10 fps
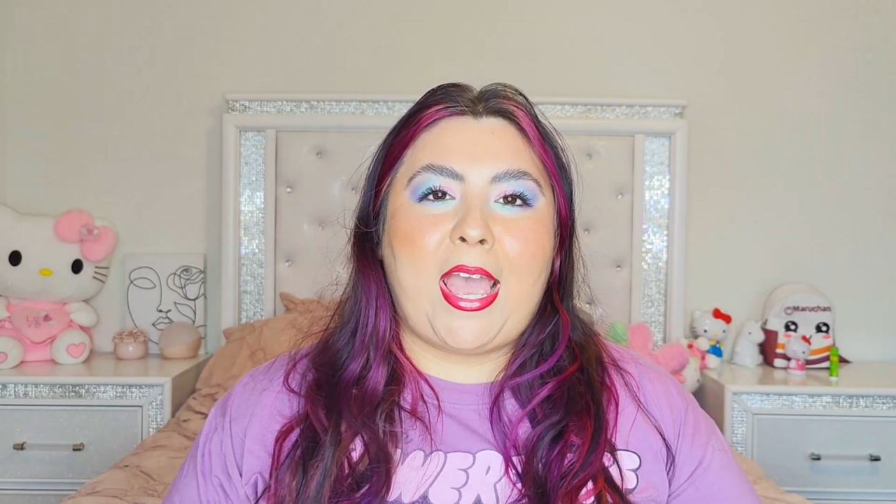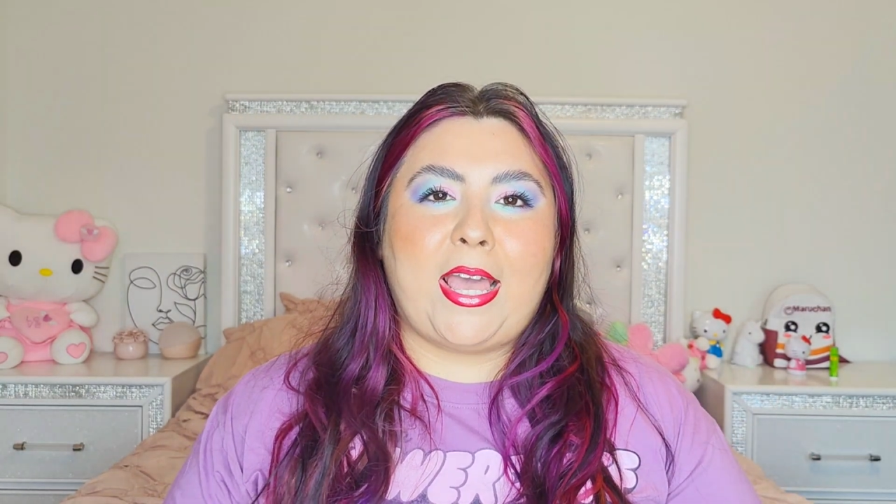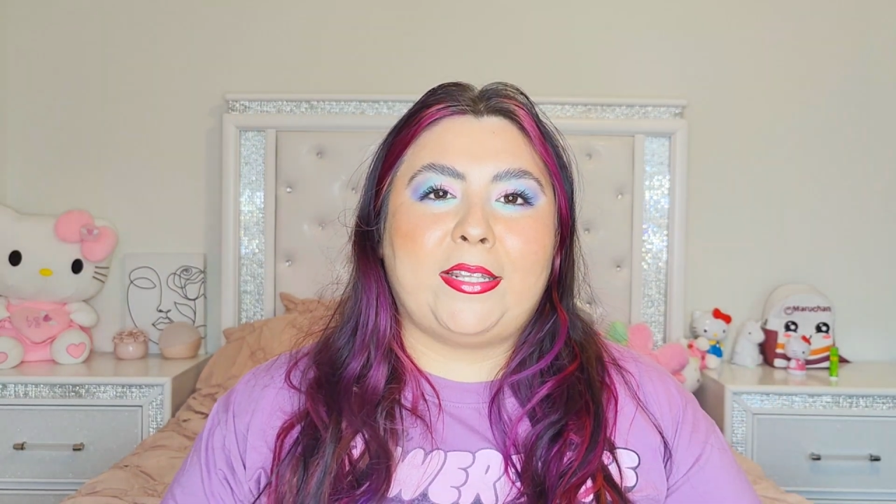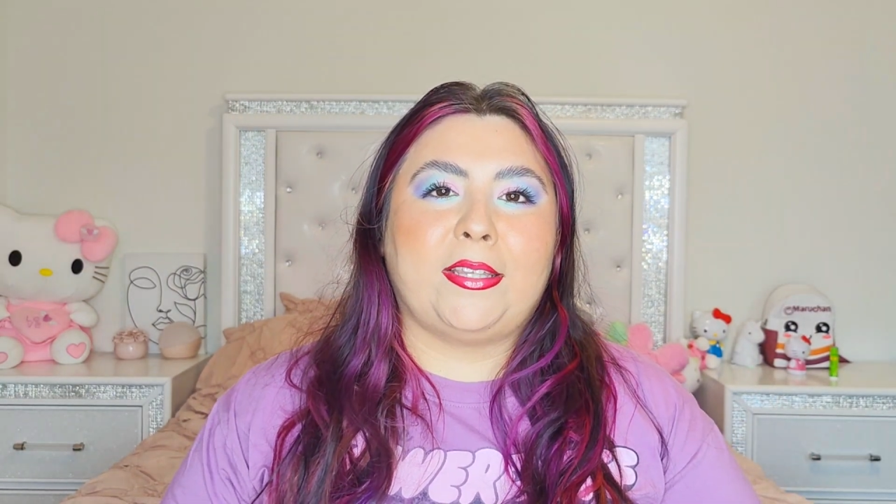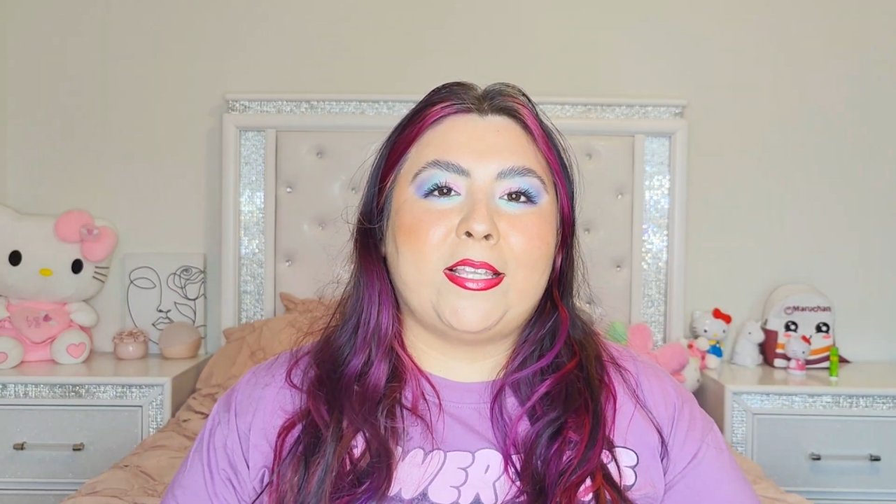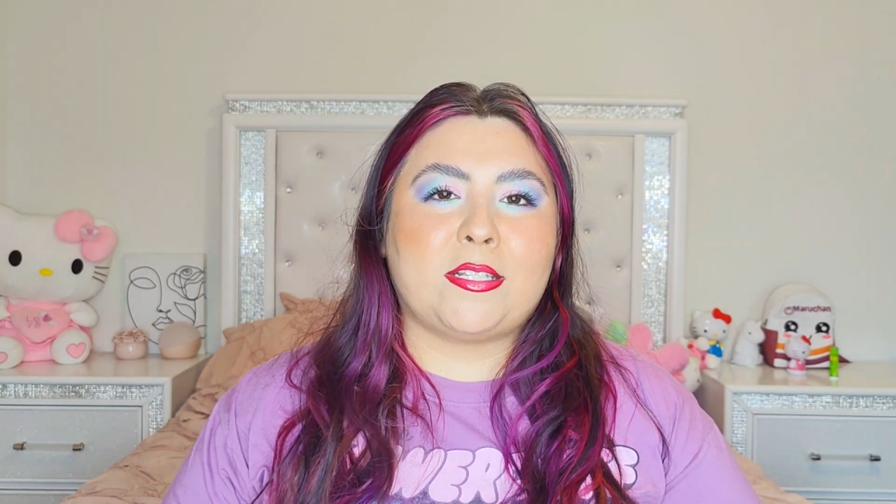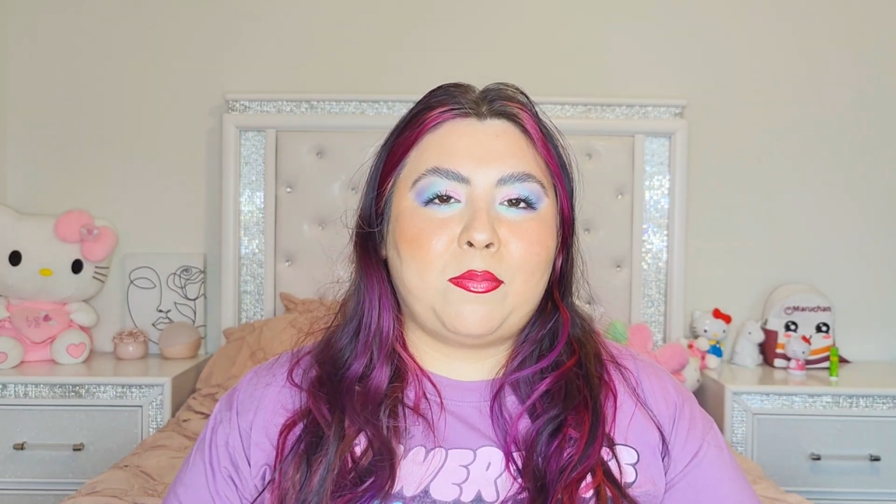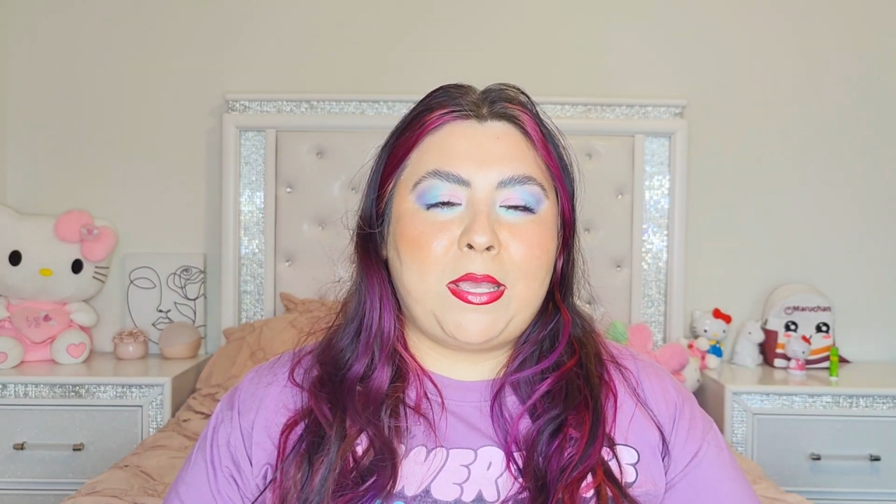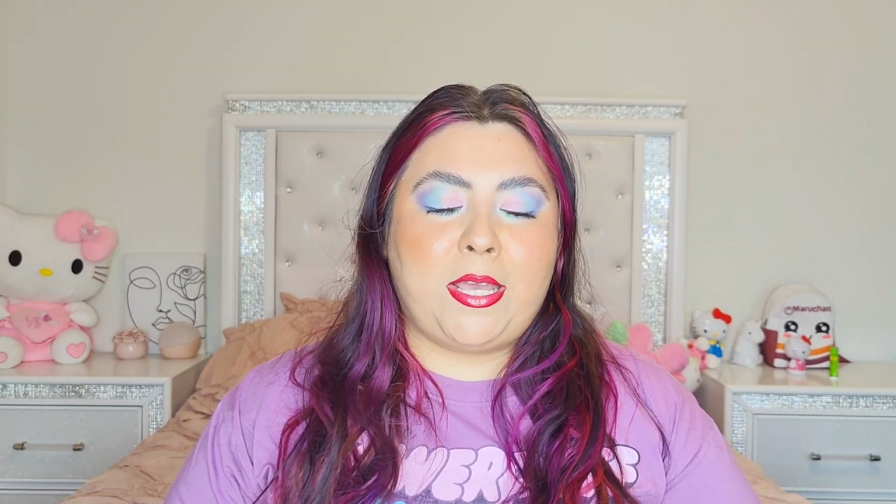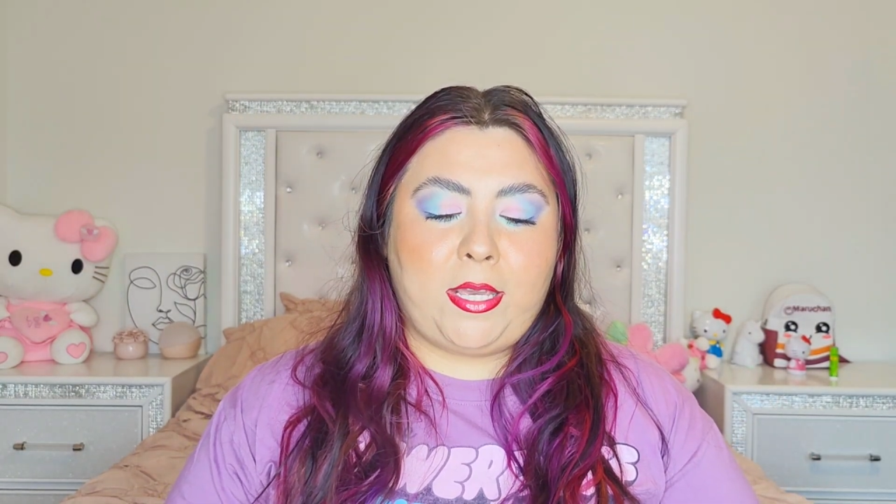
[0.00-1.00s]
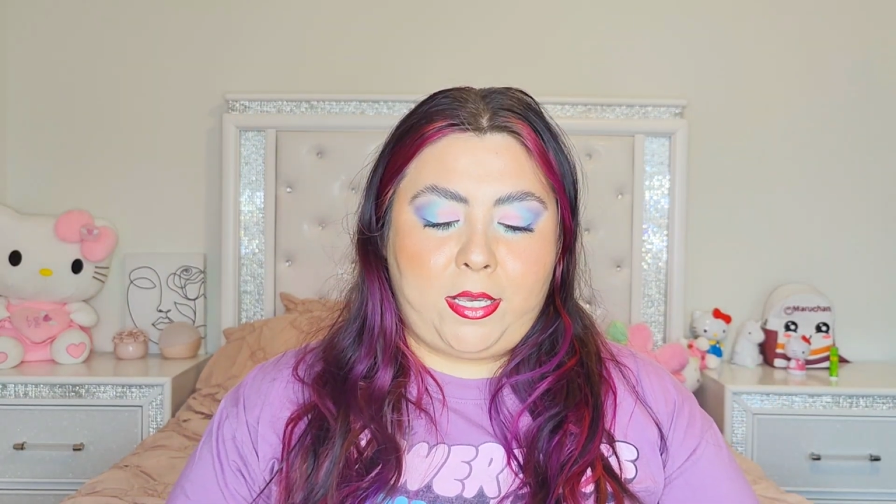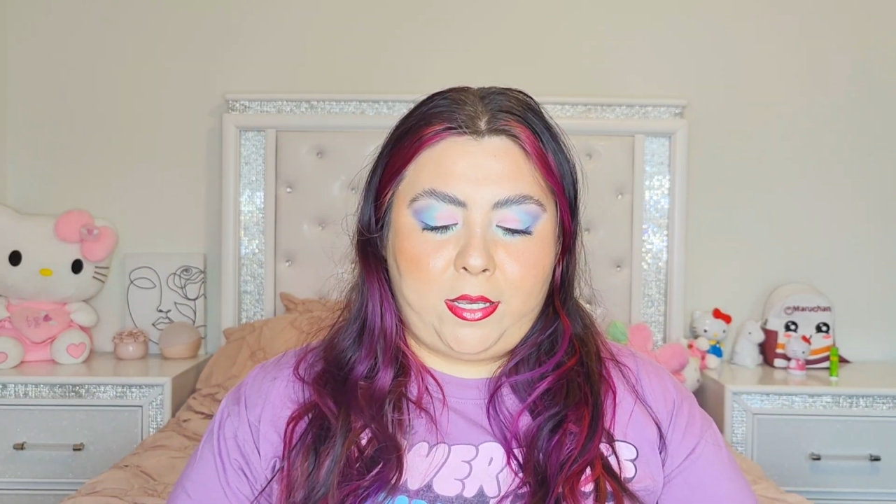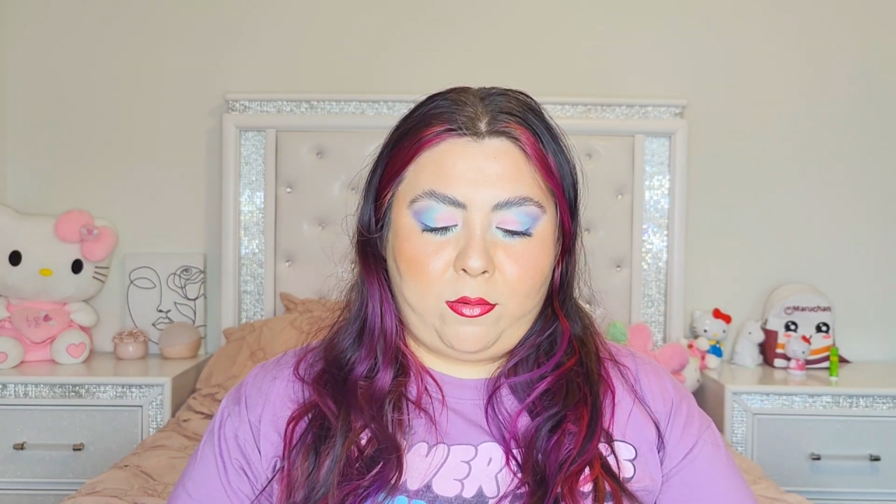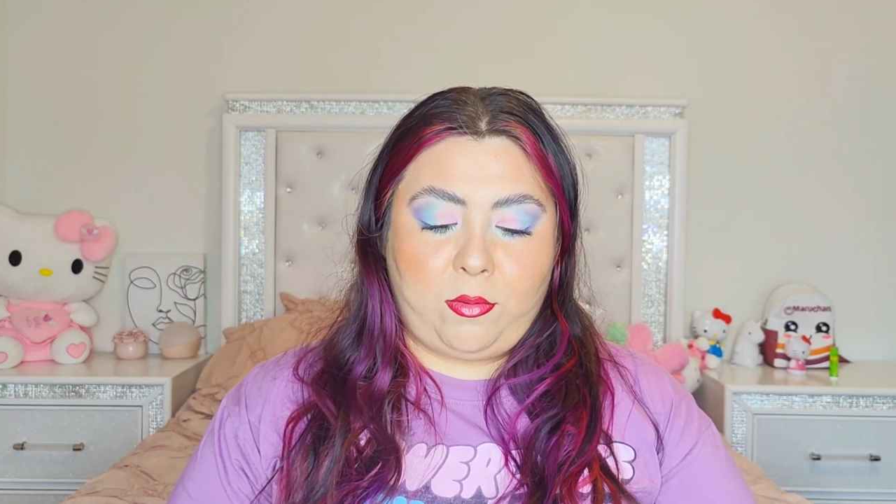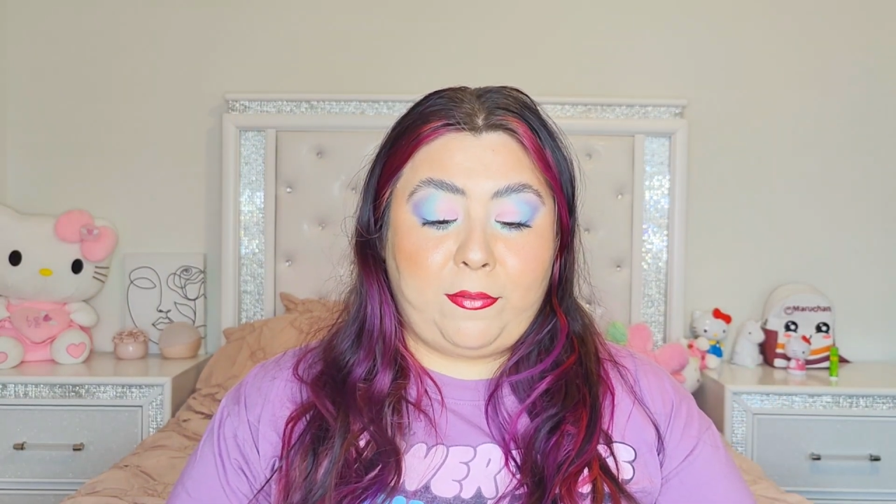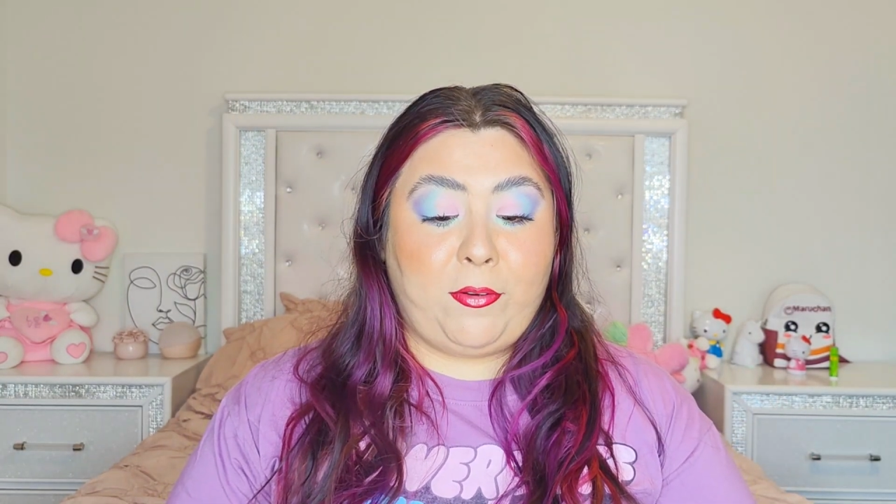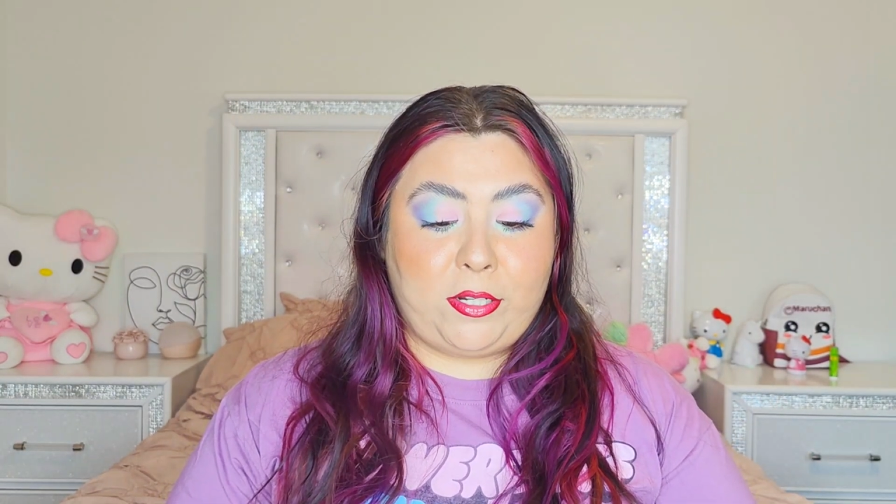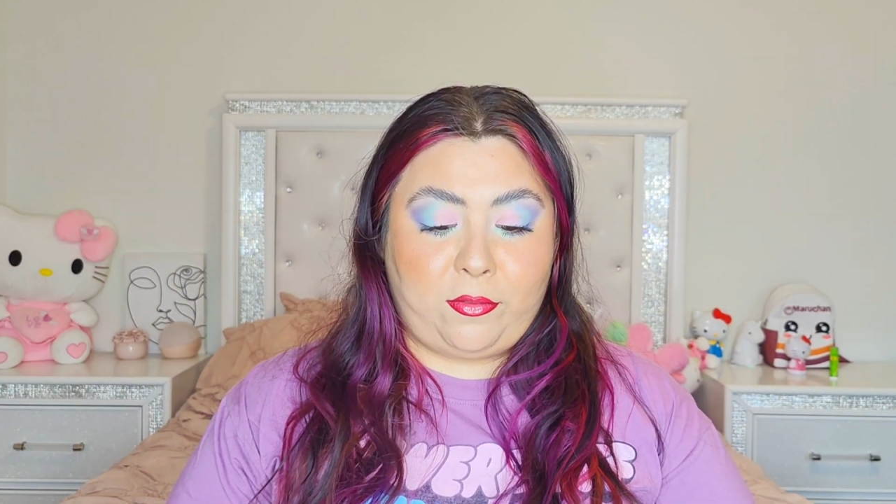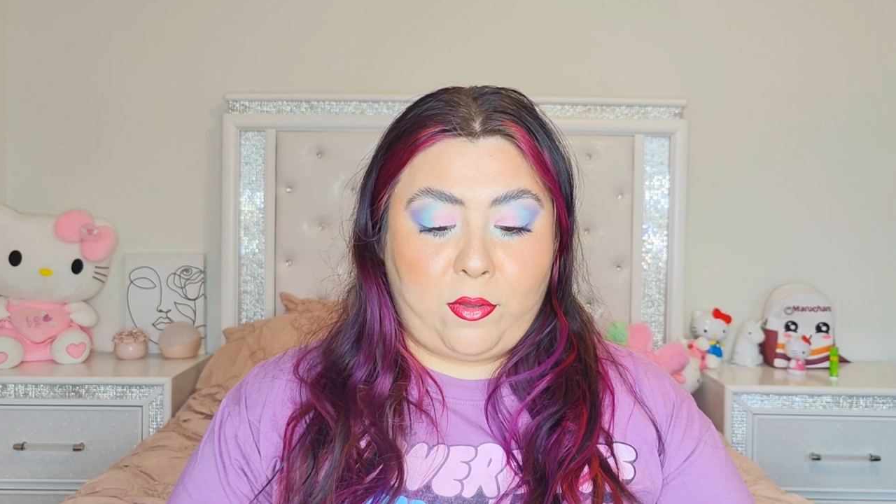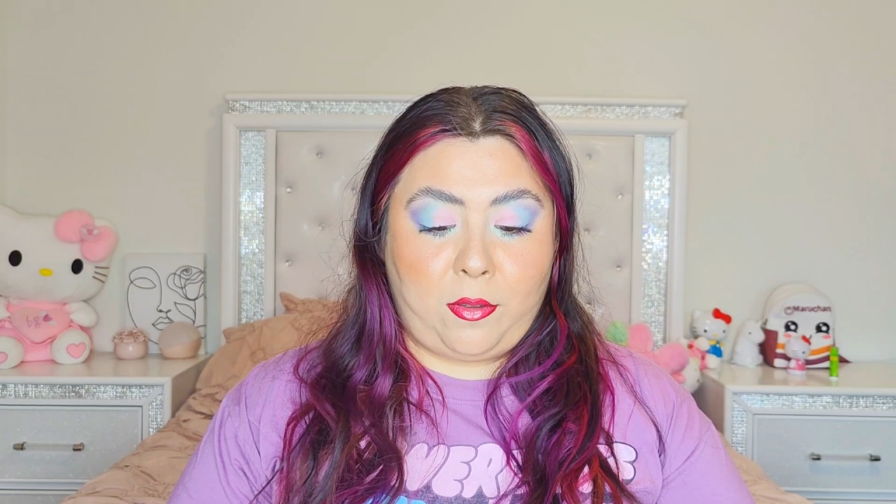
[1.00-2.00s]
and let's pick, well,
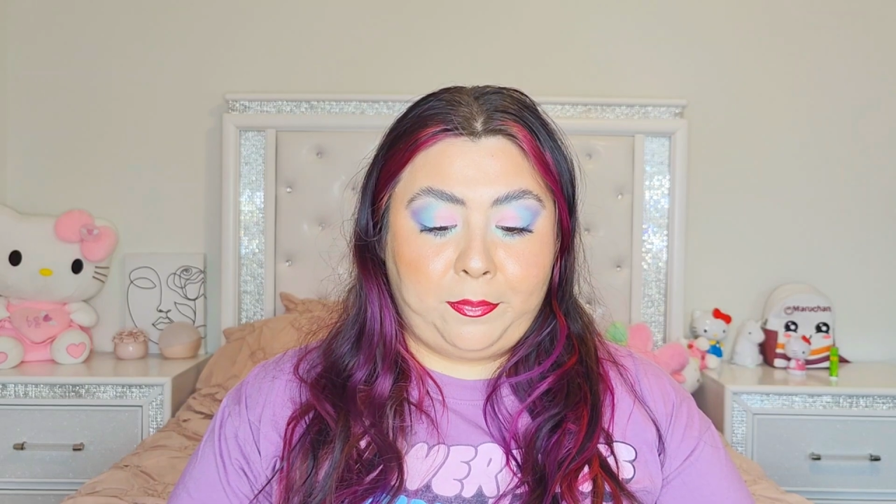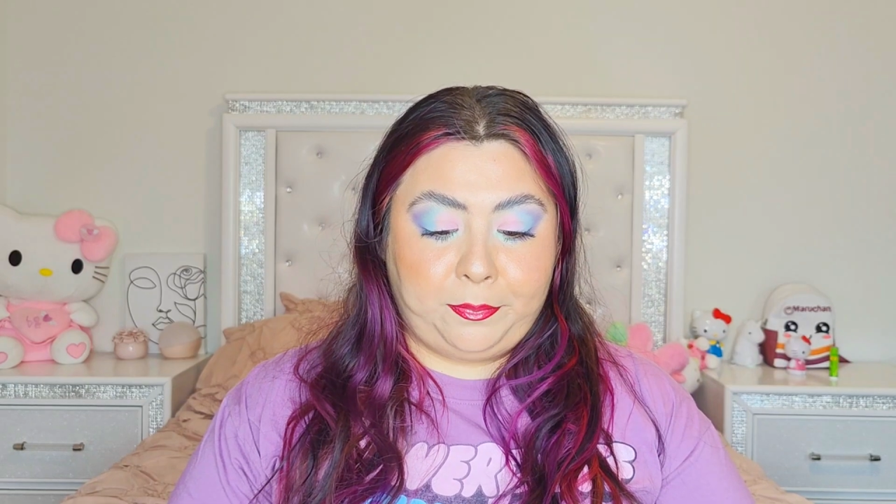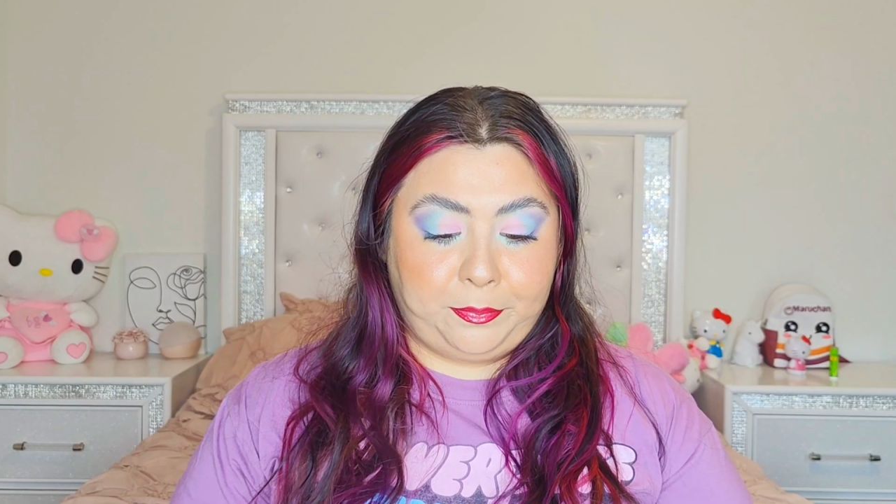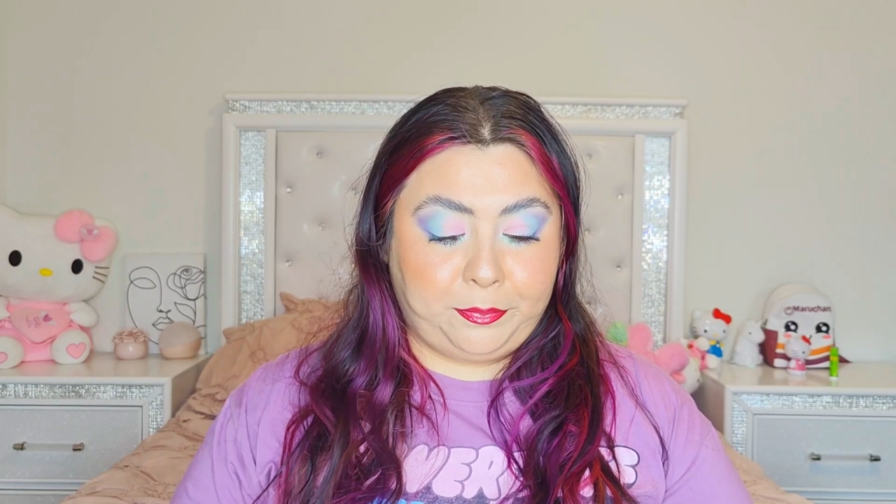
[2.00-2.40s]
first of all,